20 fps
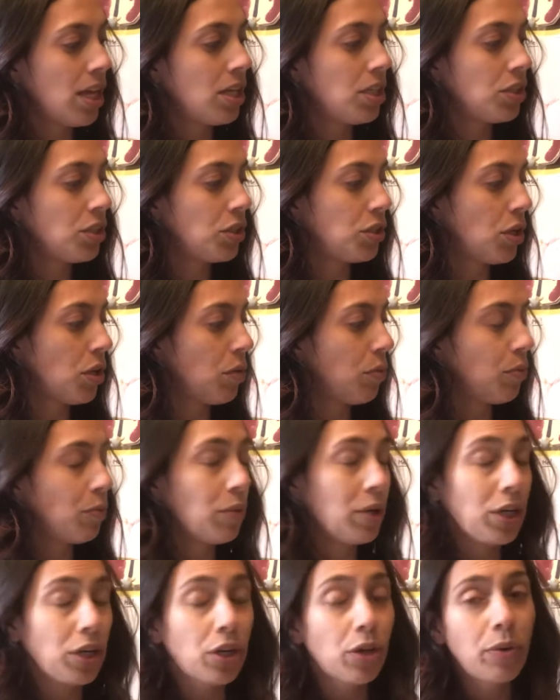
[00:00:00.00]
So
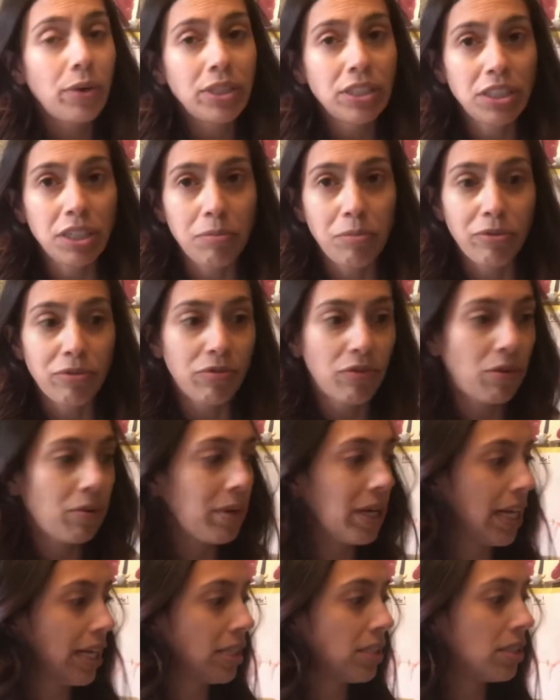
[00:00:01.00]
what you're going to need before we
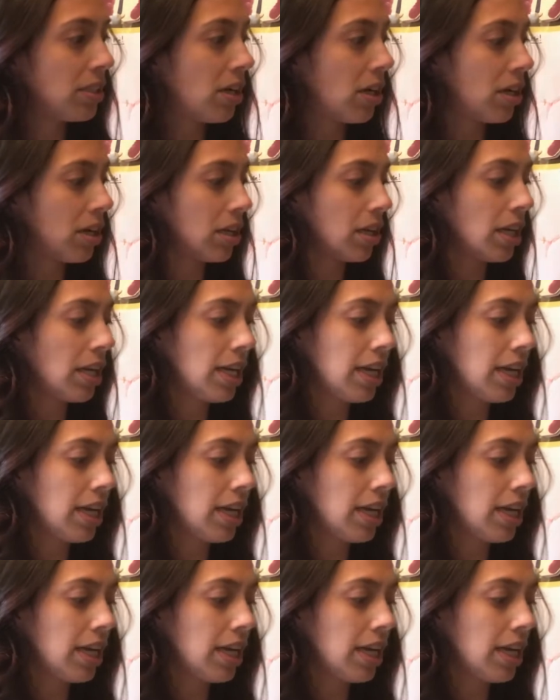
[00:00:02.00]
get started